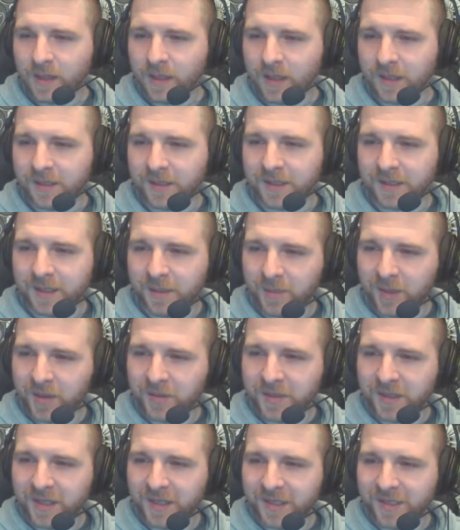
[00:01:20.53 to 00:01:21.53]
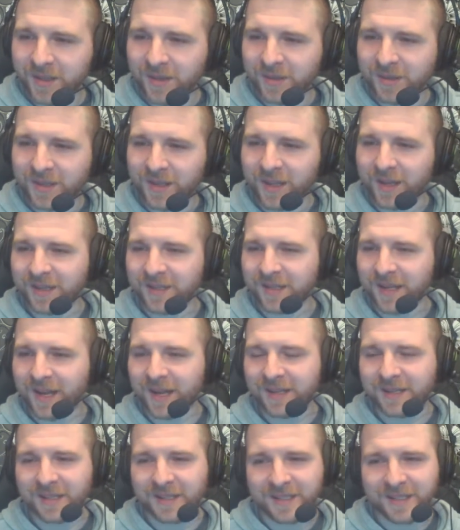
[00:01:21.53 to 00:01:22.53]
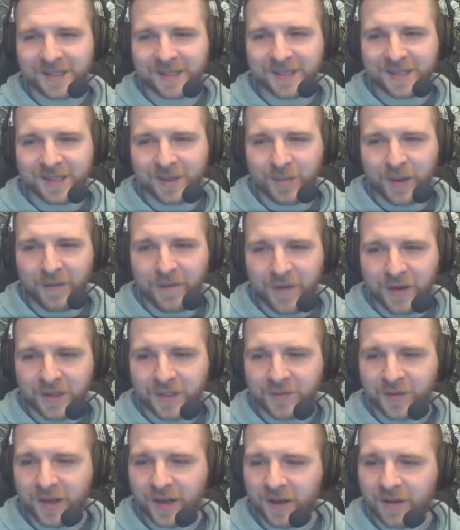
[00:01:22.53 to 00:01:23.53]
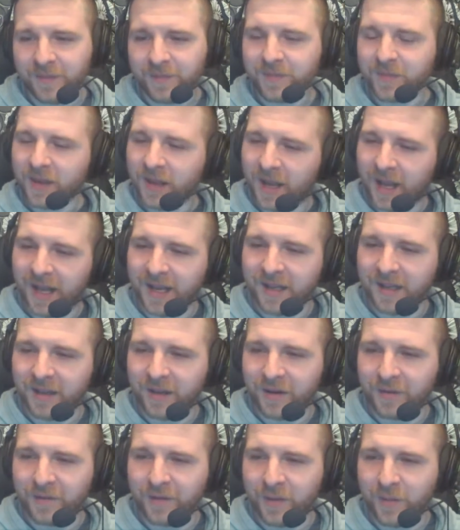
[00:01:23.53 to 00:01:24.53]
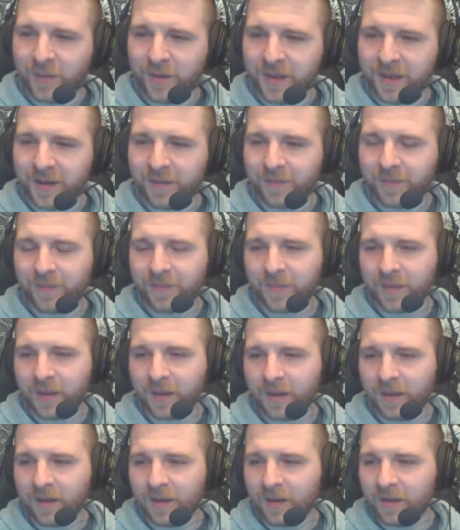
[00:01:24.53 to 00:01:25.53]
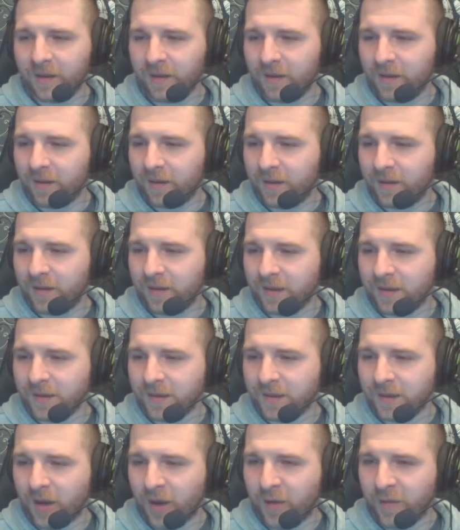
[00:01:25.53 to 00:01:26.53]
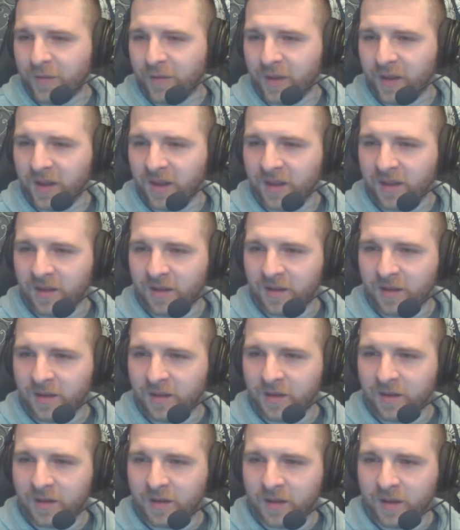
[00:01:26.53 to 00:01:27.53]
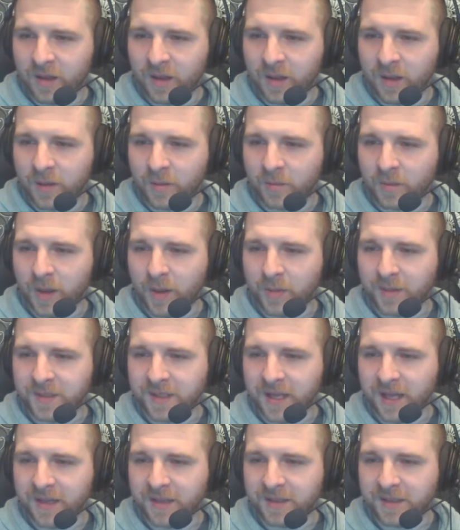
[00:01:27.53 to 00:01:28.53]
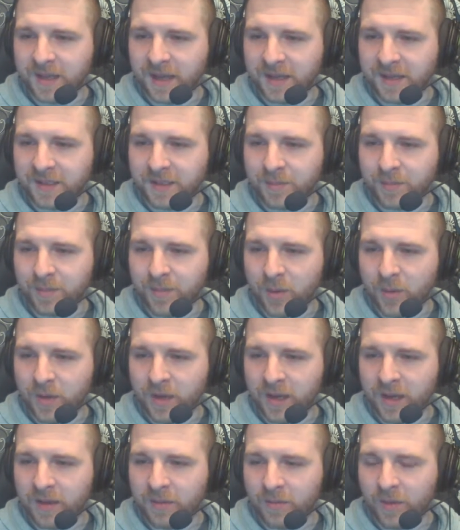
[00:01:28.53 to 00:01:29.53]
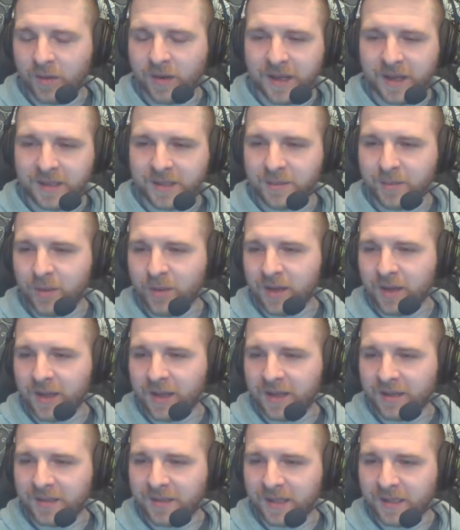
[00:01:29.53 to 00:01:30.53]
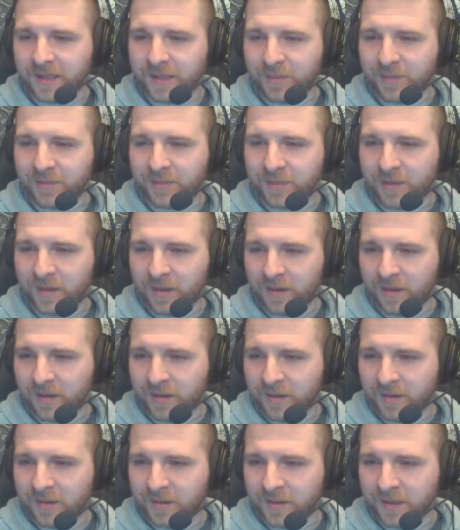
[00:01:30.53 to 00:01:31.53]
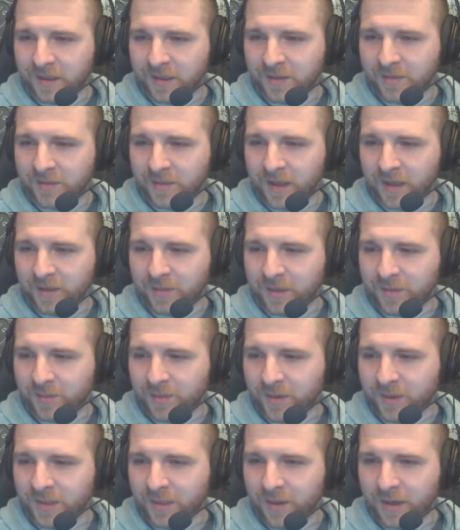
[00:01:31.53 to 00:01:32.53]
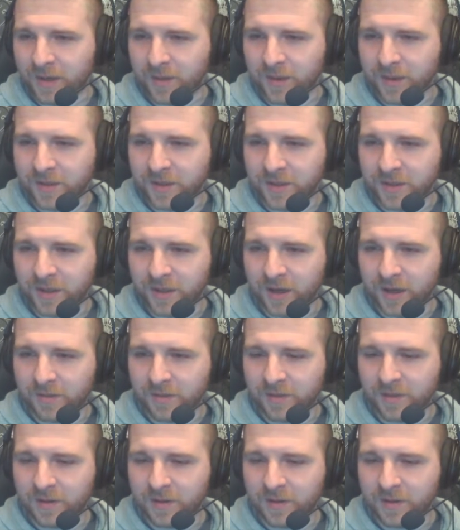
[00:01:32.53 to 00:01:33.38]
Since I'm new to these sorts of things, guys, I see it as on my first video. I had a lot of fun with it, so hopefully be able to kick, take some booty, well kick some booty and take some take some names and put some enemies to shame.